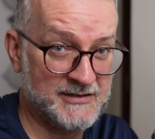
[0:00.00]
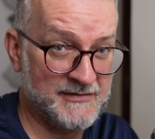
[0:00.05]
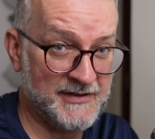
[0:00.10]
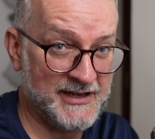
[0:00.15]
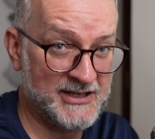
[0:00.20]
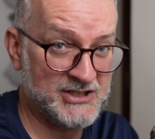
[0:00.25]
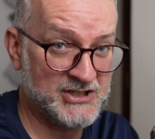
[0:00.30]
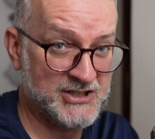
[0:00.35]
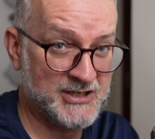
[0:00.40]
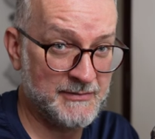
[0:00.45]
of
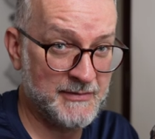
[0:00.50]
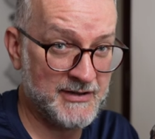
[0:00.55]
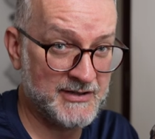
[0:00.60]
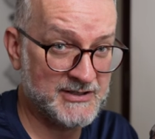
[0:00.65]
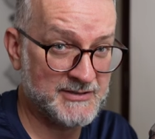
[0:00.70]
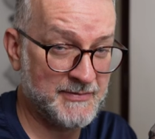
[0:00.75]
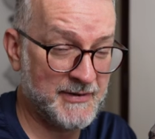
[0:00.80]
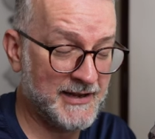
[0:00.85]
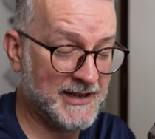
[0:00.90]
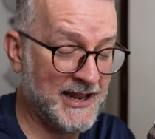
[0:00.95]
HTML
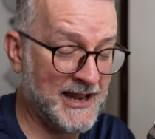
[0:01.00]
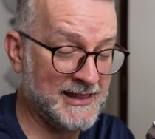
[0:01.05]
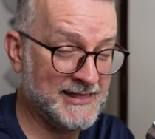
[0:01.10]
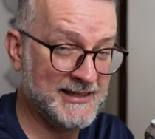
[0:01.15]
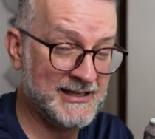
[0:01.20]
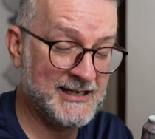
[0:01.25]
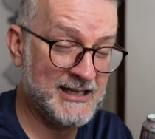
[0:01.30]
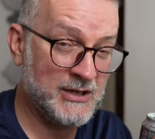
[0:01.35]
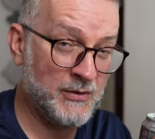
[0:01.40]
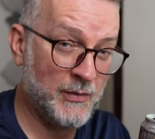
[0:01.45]
spec, and
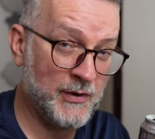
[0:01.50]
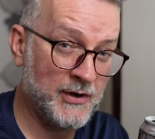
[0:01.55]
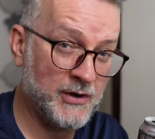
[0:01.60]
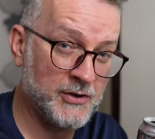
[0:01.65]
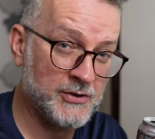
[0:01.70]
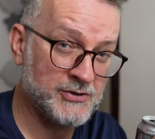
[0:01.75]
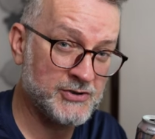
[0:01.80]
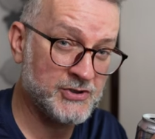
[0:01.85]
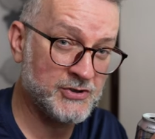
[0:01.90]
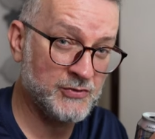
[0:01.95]
then he went
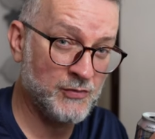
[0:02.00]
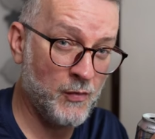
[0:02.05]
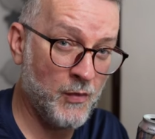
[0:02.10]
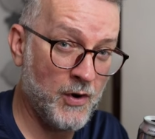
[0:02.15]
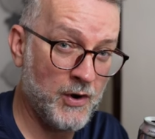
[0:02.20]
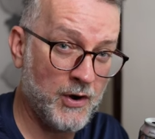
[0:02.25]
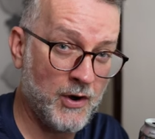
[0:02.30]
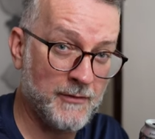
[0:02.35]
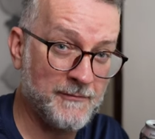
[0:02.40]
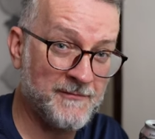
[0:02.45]
on to
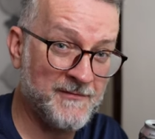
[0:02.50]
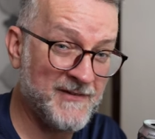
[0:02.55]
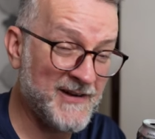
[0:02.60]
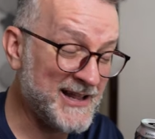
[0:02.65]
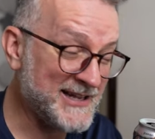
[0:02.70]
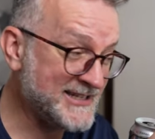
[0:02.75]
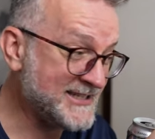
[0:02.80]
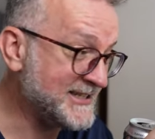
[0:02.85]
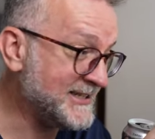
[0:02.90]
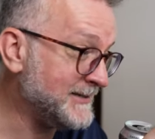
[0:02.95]
work on
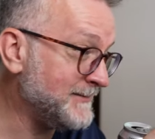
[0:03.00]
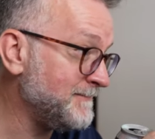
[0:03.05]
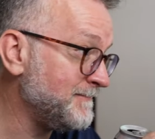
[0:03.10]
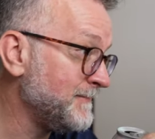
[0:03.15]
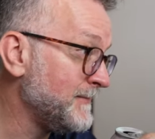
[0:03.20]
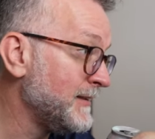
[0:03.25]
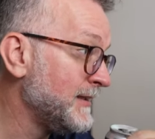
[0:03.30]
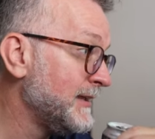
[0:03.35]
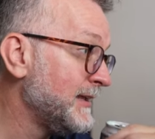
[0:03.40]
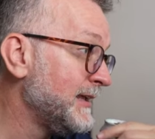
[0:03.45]
Flutter.
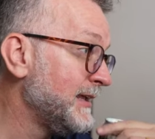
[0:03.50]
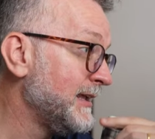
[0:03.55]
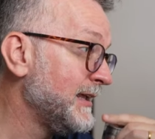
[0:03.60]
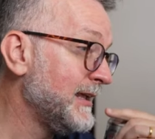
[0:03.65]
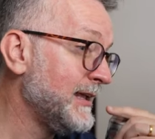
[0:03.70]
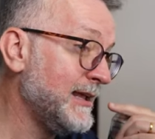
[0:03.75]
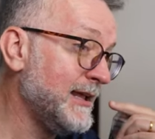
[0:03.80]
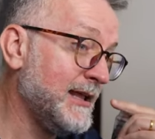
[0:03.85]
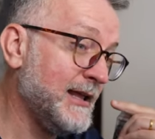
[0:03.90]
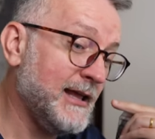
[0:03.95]

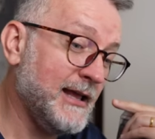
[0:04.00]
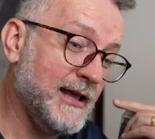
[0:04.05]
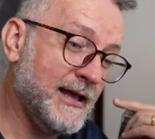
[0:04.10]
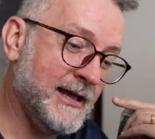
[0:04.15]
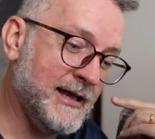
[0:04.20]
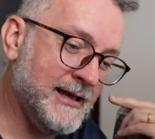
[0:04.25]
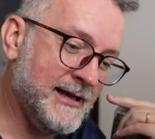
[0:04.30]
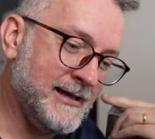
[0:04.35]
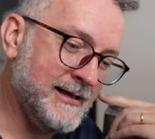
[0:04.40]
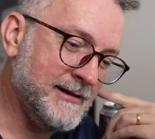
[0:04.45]

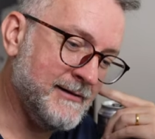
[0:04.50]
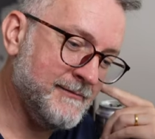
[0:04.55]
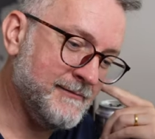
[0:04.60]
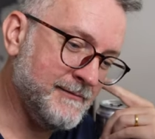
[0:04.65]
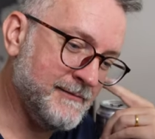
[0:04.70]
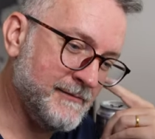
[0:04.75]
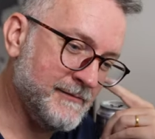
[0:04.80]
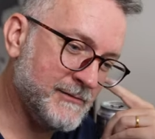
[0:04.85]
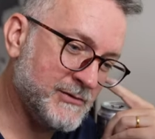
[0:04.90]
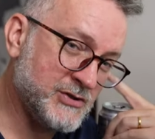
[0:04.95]

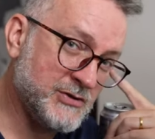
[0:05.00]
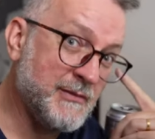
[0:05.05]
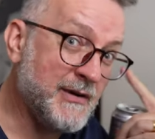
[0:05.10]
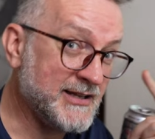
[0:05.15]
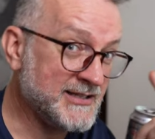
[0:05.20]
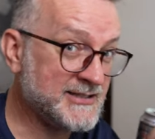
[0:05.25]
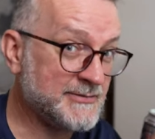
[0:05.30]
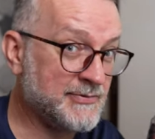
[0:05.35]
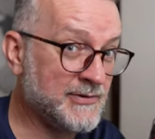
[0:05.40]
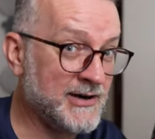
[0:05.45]
To my
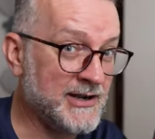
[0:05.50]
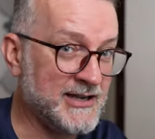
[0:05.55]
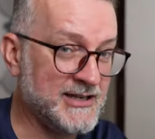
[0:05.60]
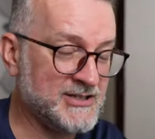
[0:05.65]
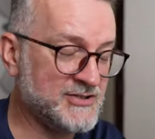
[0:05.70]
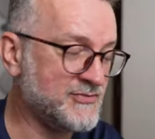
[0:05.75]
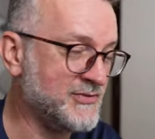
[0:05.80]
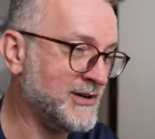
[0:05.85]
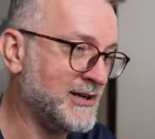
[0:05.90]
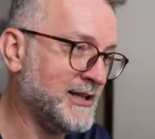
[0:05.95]

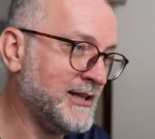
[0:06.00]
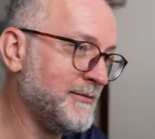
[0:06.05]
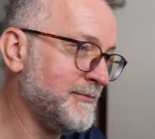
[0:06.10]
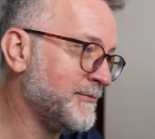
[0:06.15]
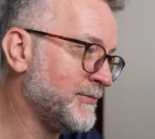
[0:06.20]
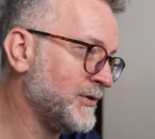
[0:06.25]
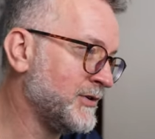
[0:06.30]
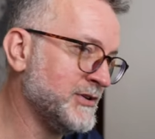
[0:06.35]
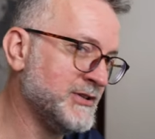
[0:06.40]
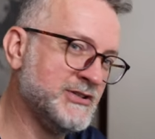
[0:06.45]
surprise, really,
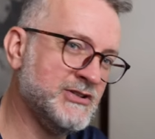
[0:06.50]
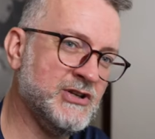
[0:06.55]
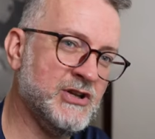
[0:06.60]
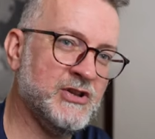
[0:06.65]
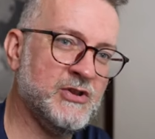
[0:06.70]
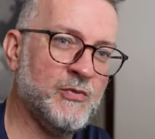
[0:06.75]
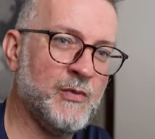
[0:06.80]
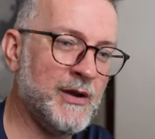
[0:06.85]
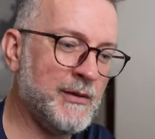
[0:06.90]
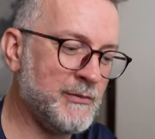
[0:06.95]
because
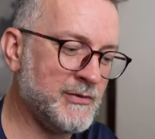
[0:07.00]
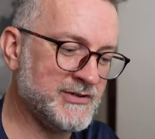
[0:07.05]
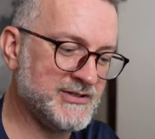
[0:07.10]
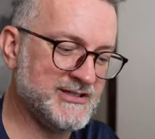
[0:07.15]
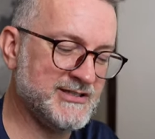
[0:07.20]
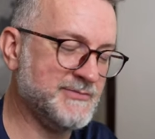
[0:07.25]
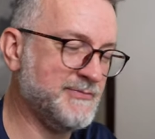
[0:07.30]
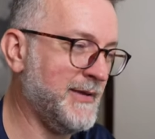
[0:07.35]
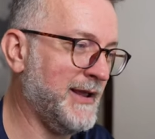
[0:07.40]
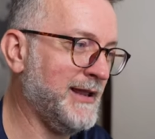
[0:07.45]
the web was
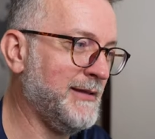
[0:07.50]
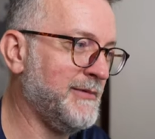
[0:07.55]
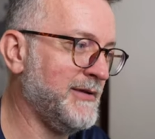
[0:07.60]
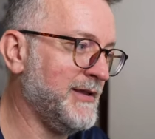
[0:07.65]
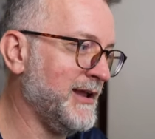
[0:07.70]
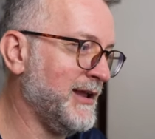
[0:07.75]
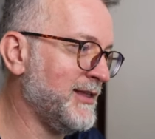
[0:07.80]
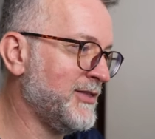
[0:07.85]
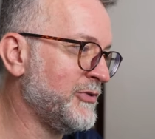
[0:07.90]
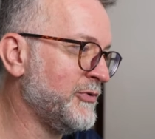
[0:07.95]
his
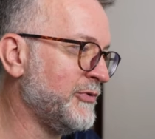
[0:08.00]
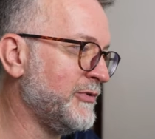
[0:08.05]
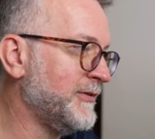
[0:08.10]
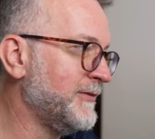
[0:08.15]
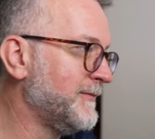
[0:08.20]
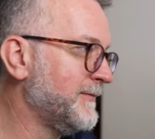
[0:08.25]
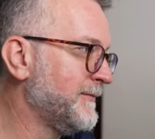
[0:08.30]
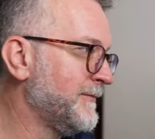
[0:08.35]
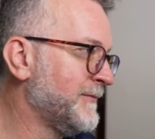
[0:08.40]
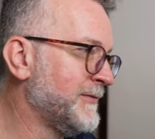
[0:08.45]
baby, I
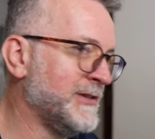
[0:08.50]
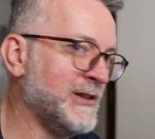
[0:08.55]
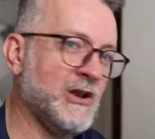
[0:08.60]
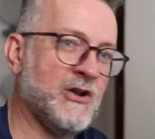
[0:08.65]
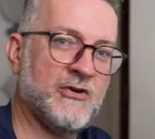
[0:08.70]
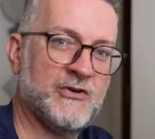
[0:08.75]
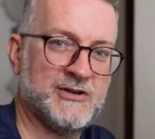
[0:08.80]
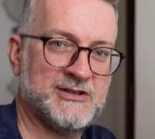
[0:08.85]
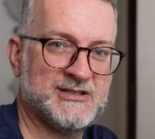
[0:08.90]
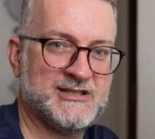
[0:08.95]
thought, for the
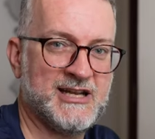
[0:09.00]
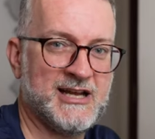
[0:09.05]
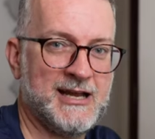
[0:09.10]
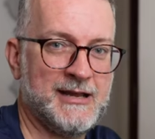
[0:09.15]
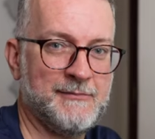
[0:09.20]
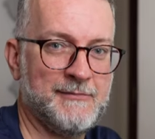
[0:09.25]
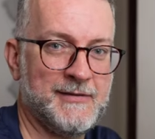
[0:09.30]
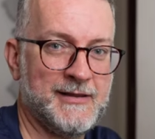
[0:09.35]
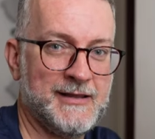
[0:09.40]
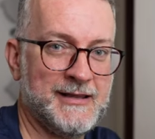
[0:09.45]
longest
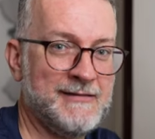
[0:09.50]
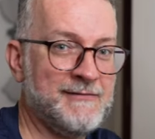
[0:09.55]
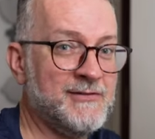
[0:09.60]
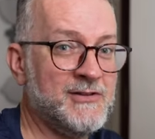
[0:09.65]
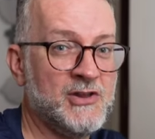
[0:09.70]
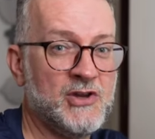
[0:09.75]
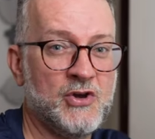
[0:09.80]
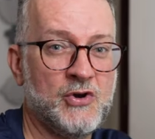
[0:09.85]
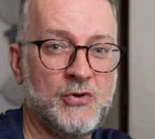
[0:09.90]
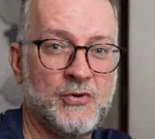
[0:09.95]
time.
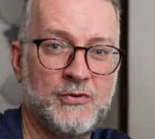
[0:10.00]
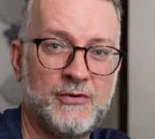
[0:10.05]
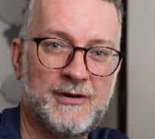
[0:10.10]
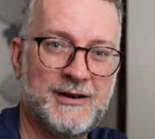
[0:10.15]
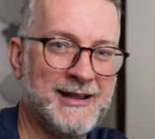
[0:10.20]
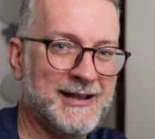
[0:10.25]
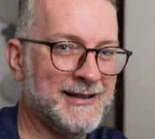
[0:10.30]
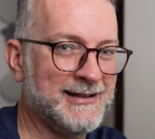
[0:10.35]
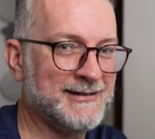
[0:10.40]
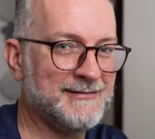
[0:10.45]
Even though,
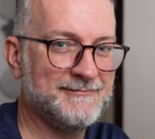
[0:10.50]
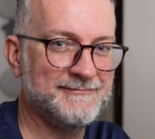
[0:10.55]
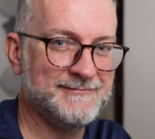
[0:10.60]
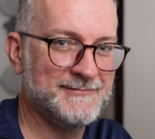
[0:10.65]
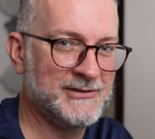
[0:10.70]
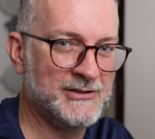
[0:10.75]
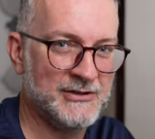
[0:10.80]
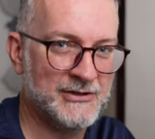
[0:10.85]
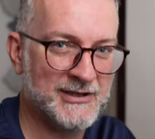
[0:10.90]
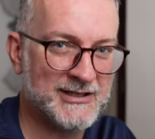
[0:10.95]
like,
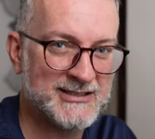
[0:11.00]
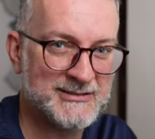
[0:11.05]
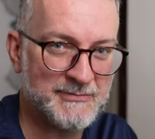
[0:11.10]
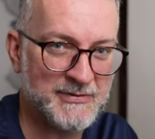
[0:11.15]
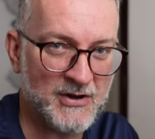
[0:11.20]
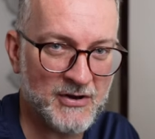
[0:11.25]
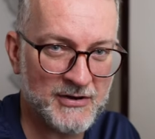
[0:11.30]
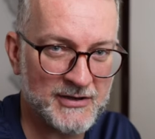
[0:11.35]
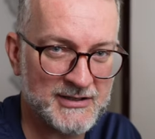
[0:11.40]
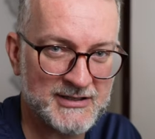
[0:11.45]
let's
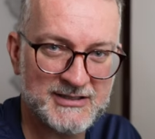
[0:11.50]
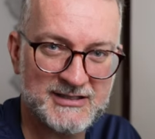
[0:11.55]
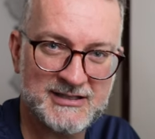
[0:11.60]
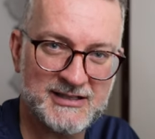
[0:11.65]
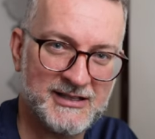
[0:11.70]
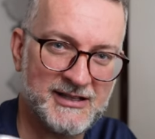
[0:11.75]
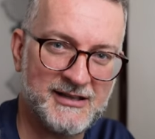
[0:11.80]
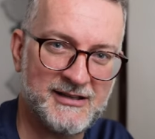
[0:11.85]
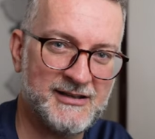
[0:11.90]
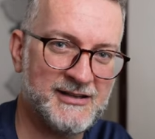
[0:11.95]
be honest,
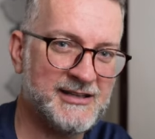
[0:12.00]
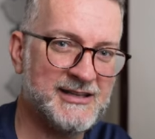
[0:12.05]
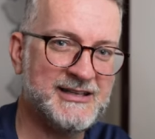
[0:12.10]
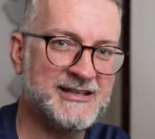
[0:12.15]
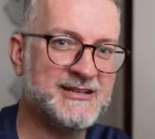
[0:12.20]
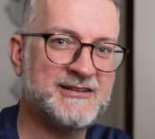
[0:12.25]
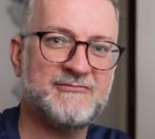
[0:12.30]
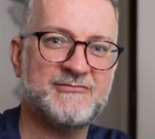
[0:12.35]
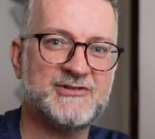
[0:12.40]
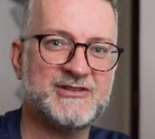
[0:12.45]
he
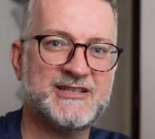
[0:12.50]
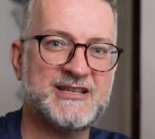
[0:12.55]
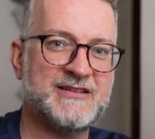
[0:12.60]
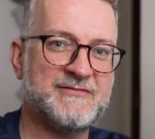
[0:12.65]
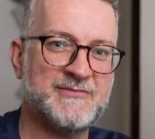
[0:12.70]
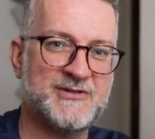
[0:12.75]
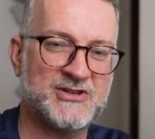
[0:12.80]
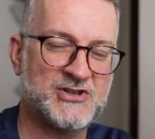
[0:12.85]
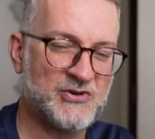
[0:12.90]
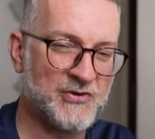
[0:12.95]
didn't
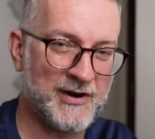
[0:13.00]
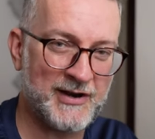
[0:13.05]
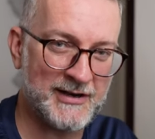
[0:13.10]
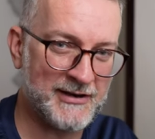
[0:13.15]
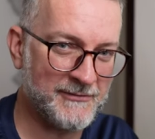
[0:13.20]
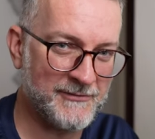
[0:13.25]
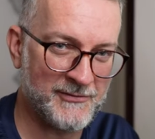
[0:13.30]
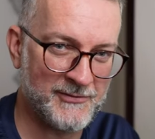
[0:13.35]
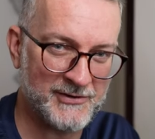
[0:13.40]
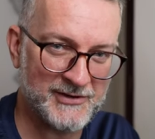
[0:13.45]
receive much
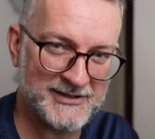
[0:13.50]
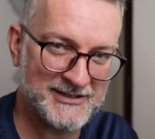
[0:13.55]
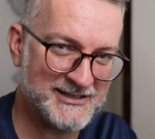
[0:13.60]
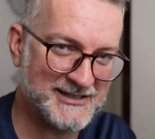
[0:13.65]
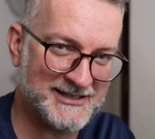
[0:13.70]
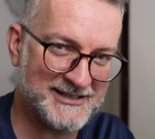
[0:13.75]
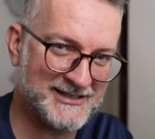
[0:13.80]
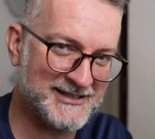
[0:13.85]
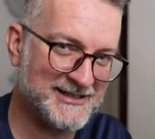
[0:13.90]
credit for it.